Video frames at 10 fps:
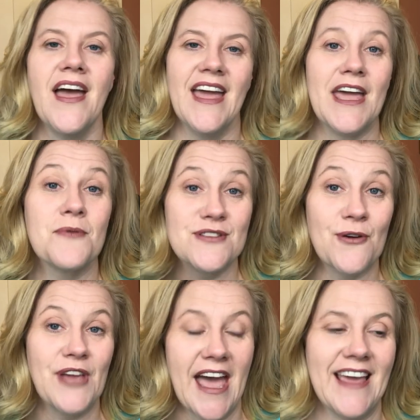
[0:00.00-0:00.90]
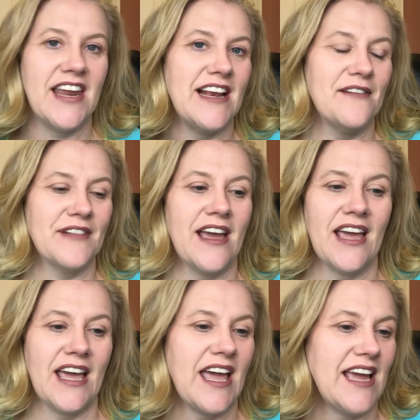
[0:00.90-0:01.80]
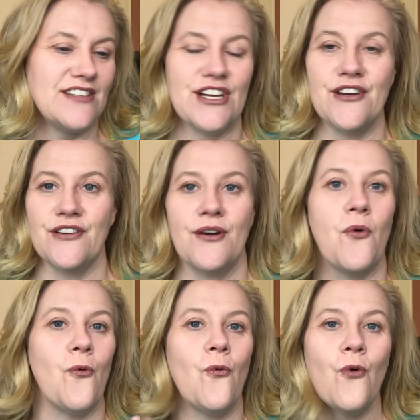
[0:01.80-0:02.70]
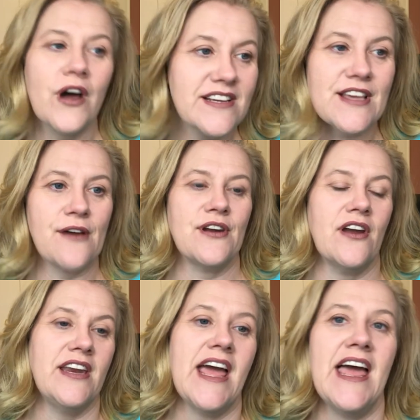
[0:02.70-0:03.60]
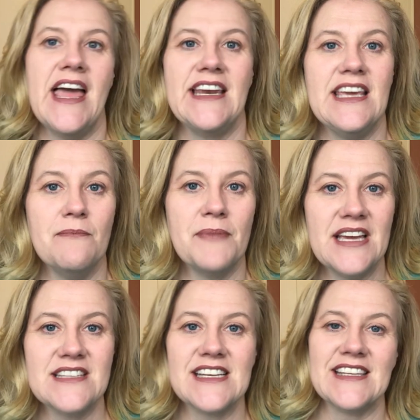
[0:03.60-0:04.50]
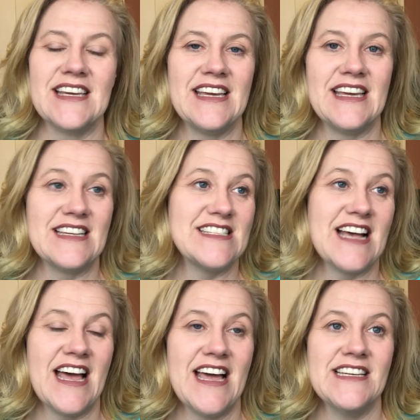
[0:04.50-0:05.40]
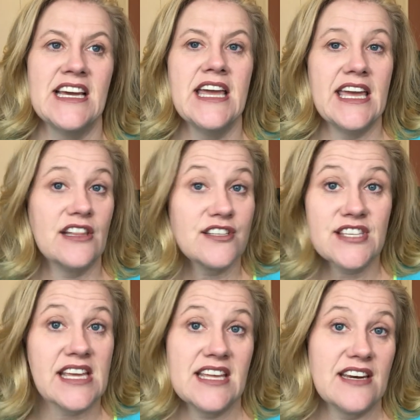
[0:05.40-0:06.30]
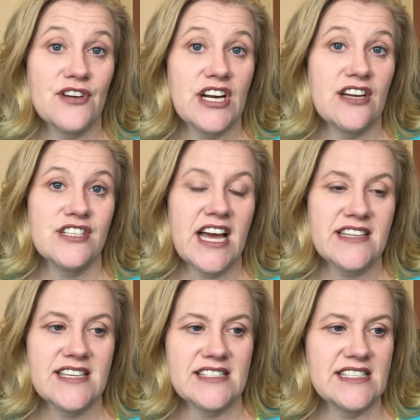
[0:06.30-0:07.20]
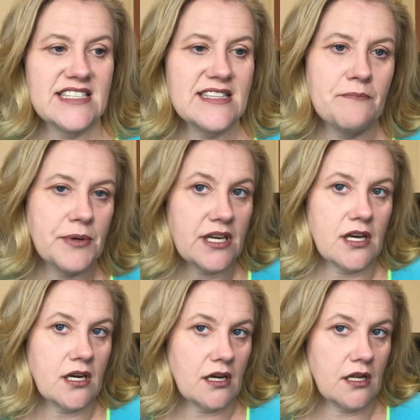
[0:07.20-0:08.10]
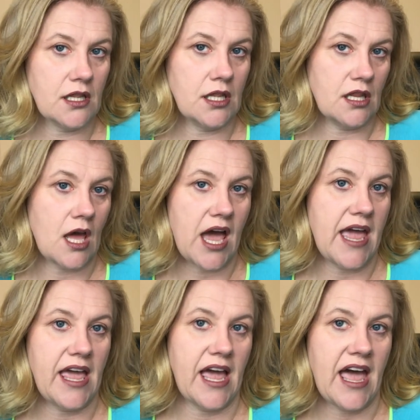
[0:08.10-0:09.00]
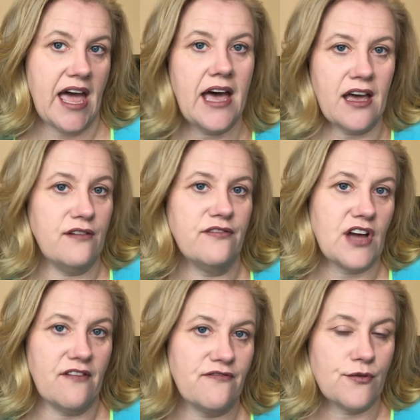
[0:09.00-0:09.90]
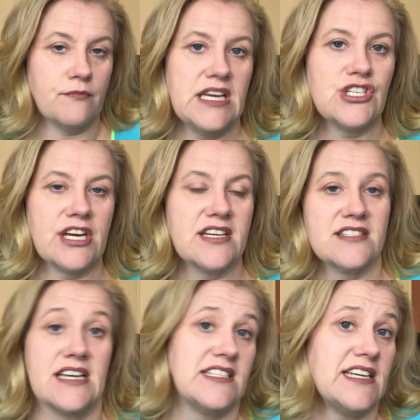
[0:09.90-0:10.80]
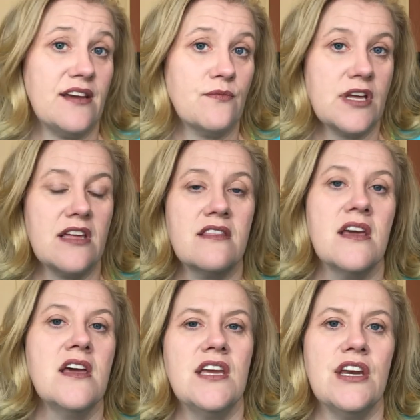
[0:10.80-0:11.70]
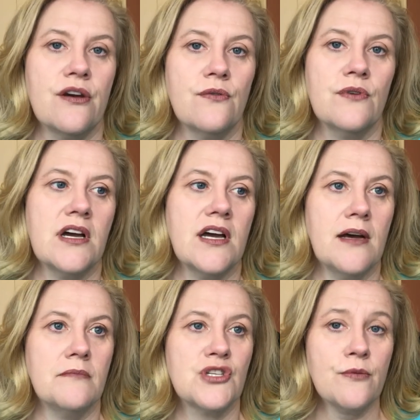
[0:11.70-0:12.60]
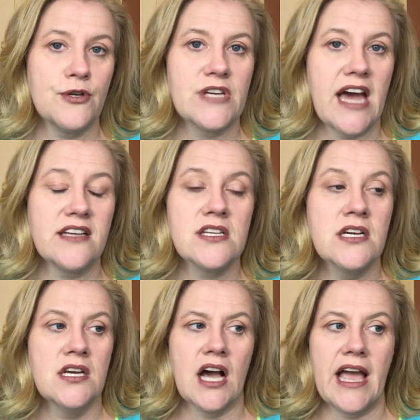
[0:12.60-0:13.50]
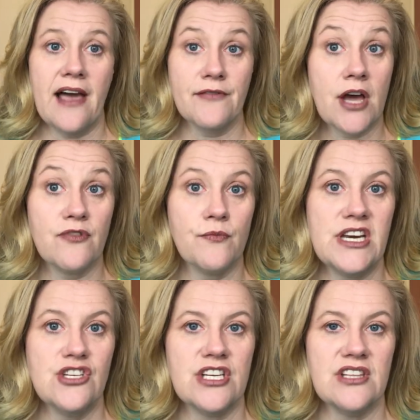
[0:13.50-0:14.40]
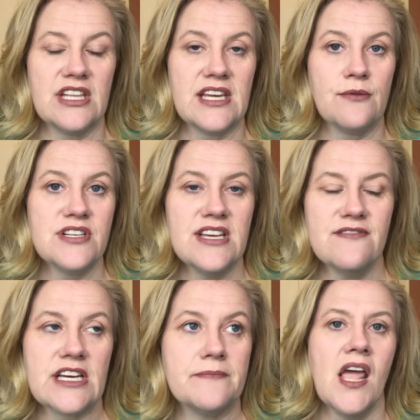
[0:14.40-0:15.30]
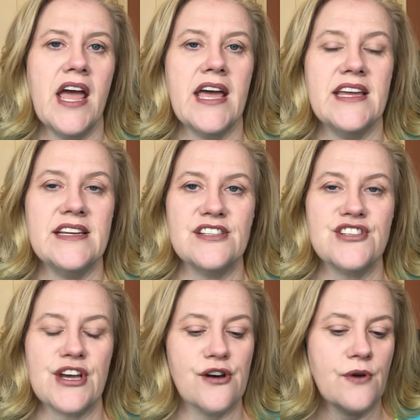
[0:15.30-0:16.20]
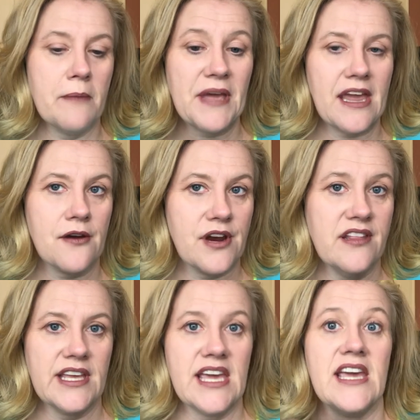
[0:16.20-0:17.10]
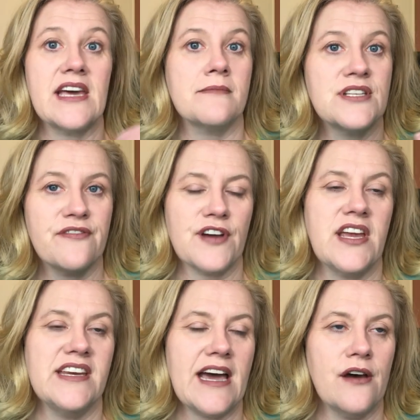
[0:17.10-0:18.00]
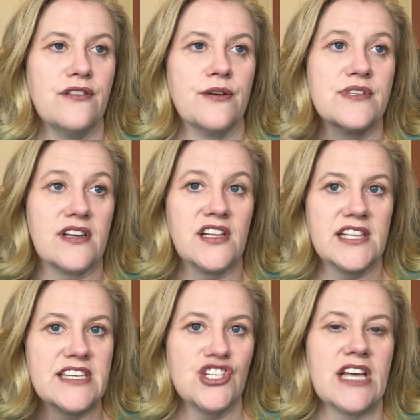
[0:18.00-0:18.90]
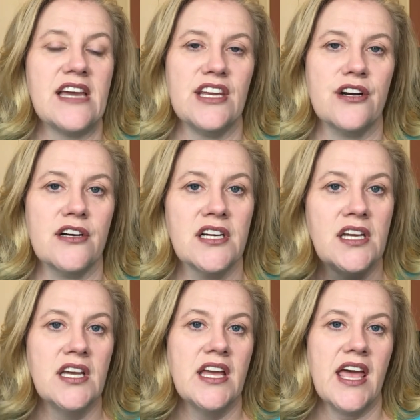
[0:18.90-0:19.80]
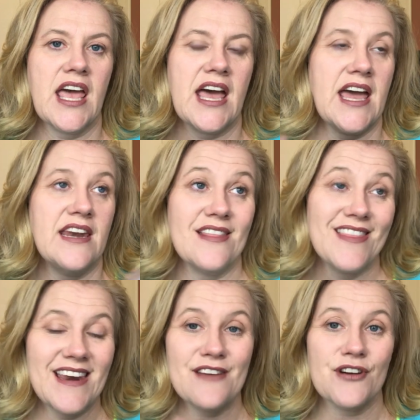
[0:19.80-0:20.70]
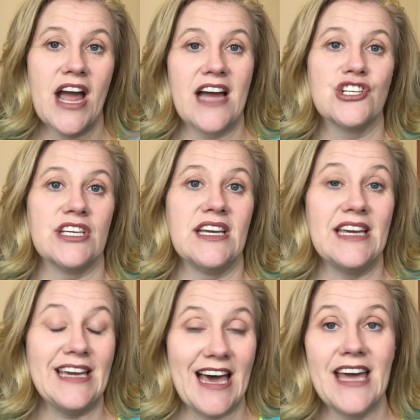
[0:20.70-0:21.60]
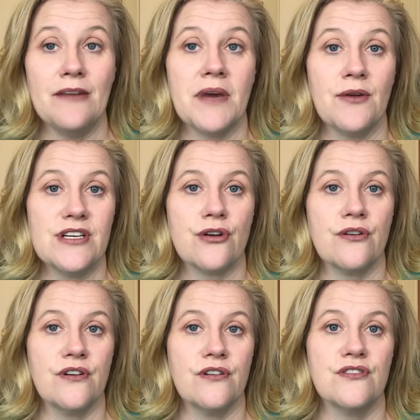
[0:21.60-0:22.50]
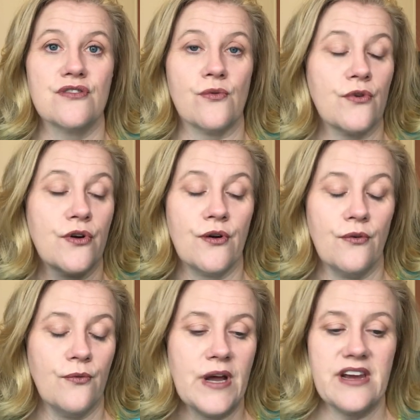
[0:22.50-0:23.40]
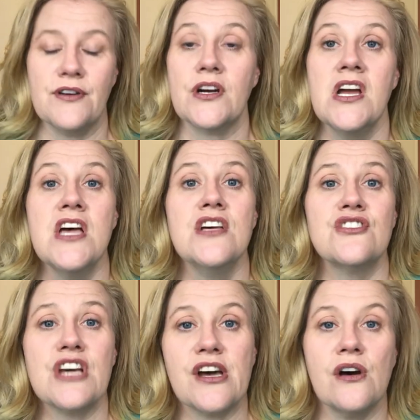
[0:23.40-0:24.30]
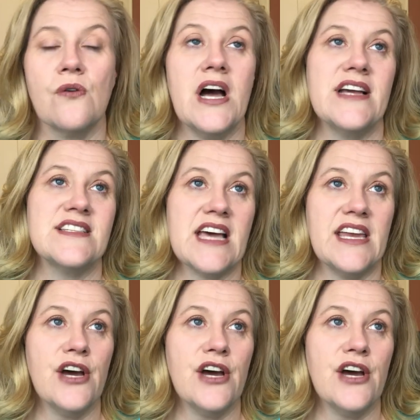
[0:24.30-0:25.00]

it was okay. And I'm like, hey, dude, what is going on? And he basically said, it looks like they never got your taxes. And I said, but I have confirmation because mm-hmm. I did it with, you know, um, TurboTax. I have confirmation that they received it. And so apparently, come to find out, there was a glitch that year and they never actually got my returns or whatever. So I said,